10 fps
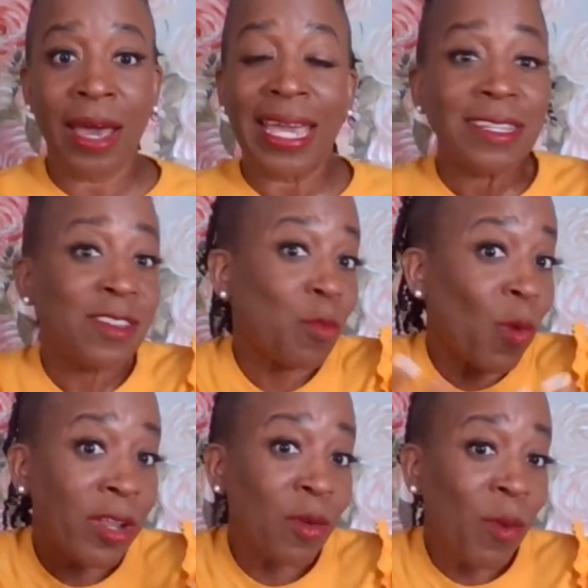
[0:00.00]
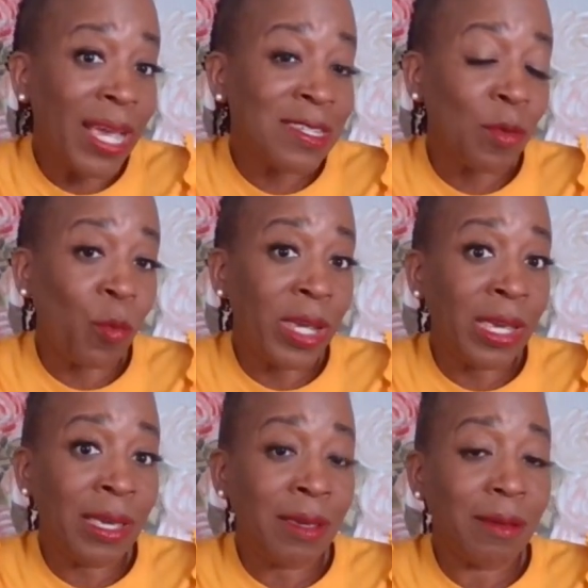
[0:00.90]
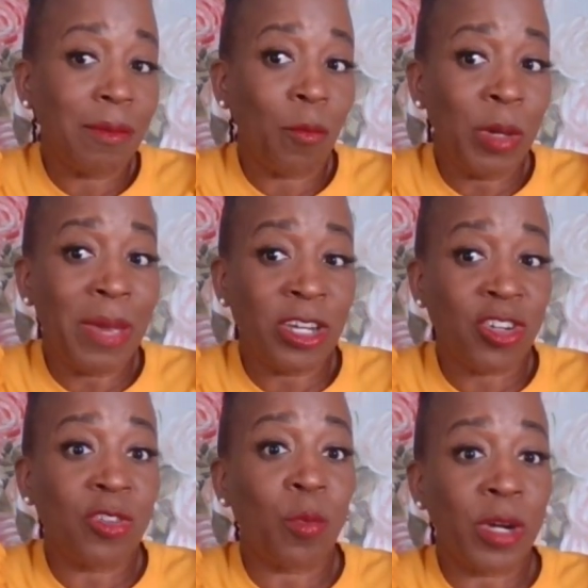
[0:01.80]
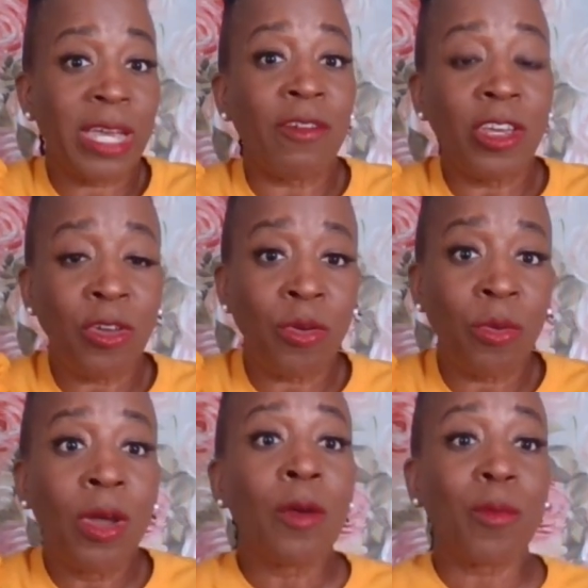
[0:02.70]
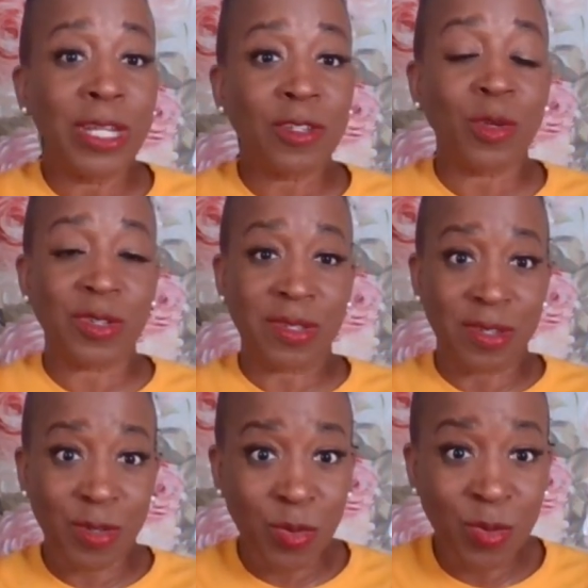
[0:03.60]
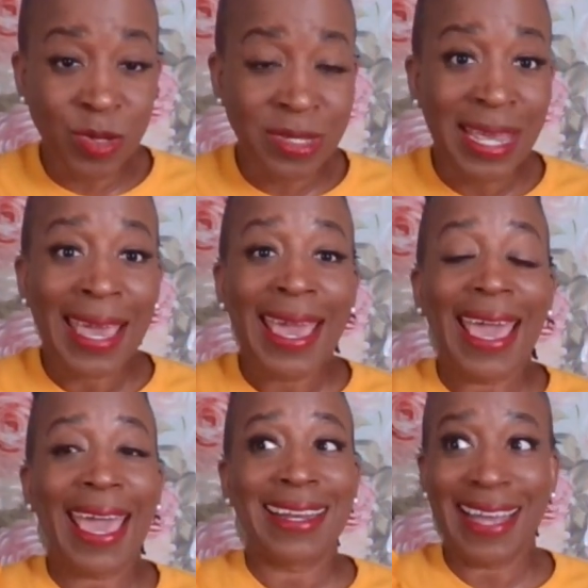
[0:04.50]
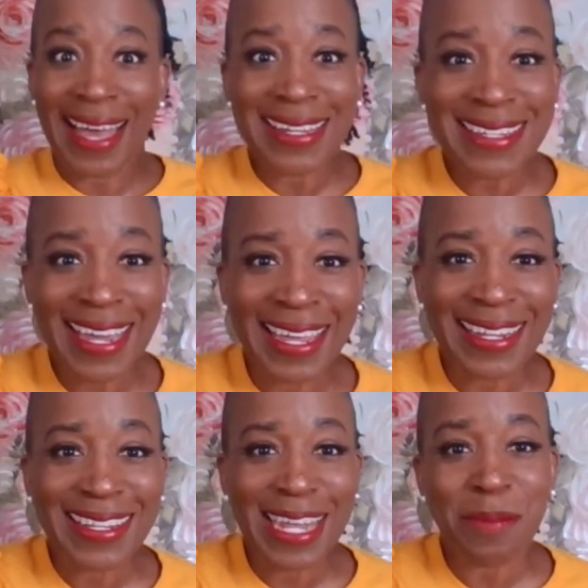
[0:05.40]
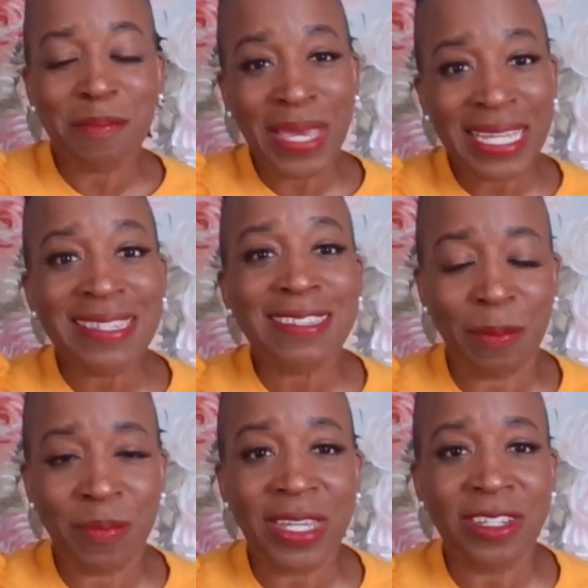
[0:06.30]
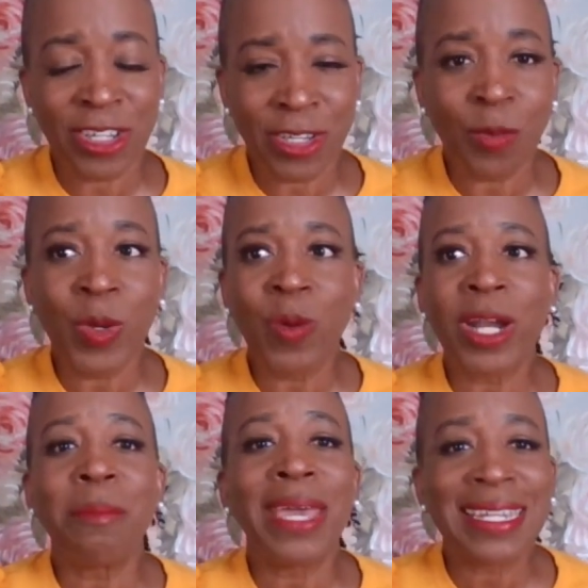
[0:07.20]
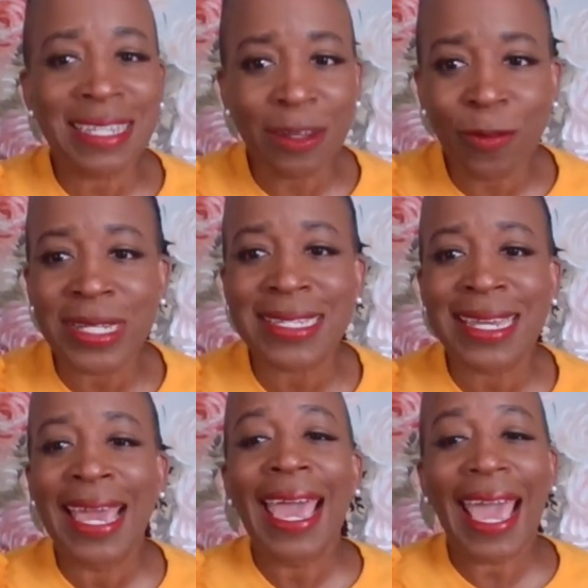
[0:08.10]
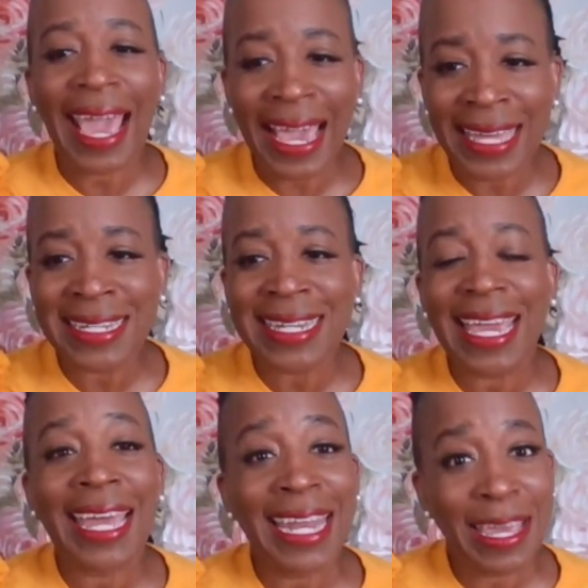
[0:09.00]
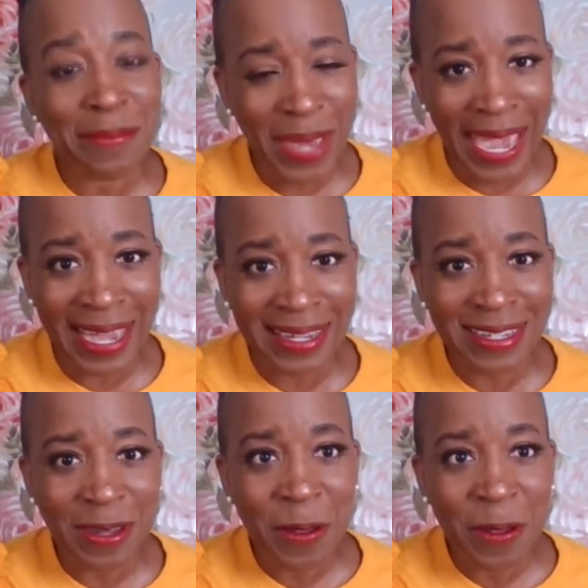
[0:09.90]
It's one of the ways that we make sure that we're giving you resources and tools and content that means something to you. We want to make a difference and an impact.